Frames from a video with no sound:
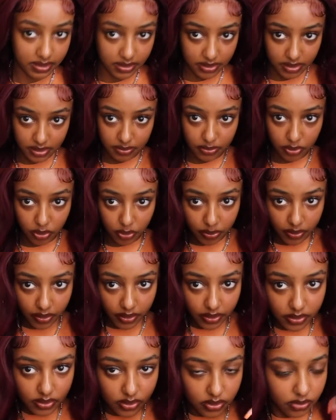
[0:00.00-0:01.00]
this middle
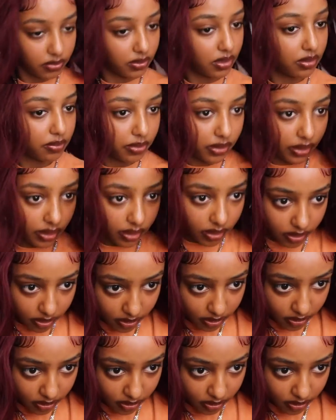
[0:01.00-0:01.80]
part. So I'm gonna pluck.